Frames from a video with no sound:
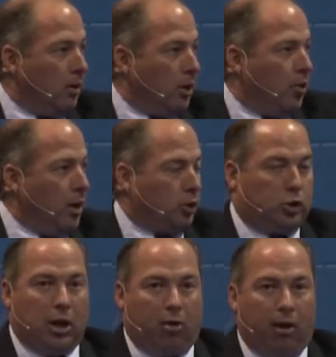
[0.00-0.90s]
to this
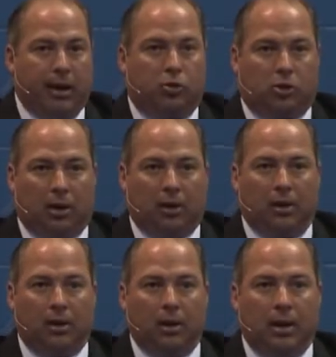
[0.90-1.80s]
generation
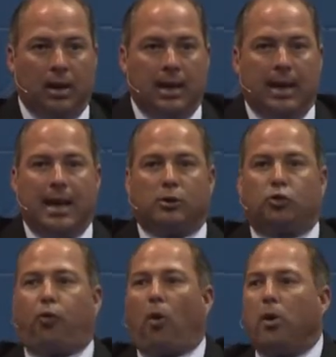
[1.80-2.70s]
is
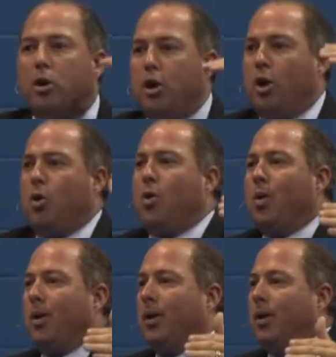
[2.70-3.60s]
for you
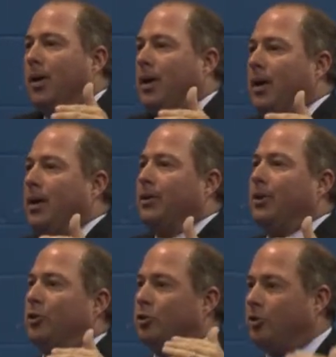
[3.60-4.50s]

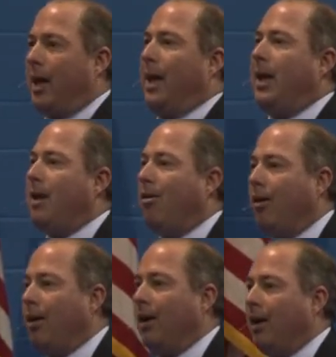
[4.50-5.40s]
to stay
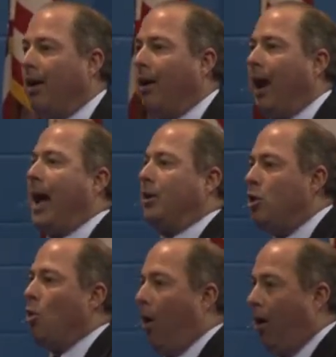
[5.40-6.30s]

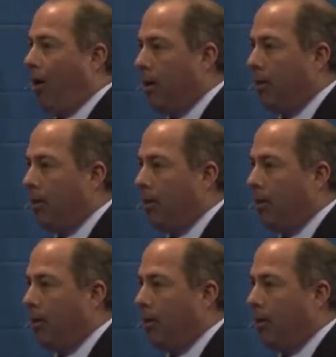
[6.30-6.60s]
like you are.